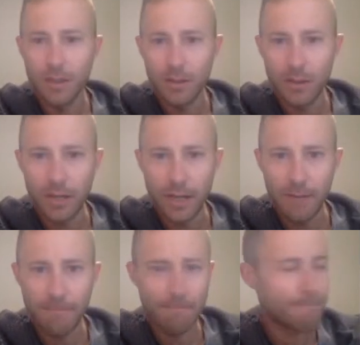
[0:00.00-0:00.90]

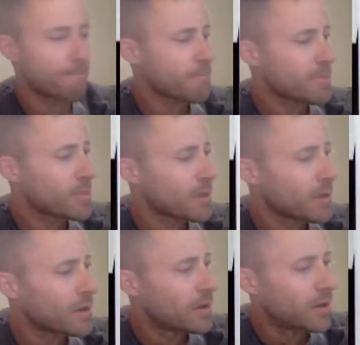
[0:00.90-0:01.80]
Okay?
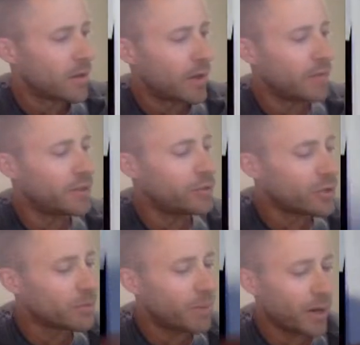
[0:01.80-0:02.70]
And then you
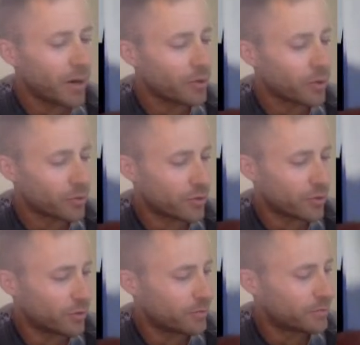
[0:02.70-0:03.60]
compare those two.